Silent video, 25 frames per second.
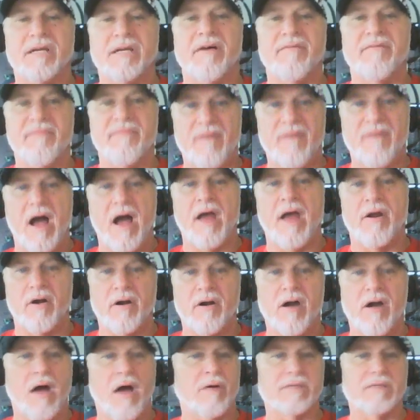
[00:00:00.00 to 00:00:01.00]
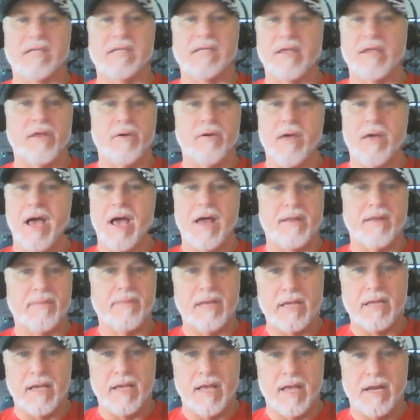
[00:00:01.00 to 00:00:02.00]
of fire. I was like, you got to
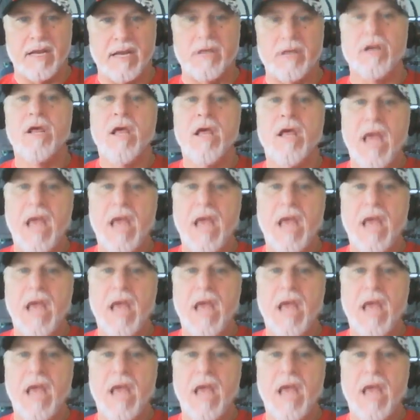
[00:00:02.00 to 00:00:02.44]
be kidding.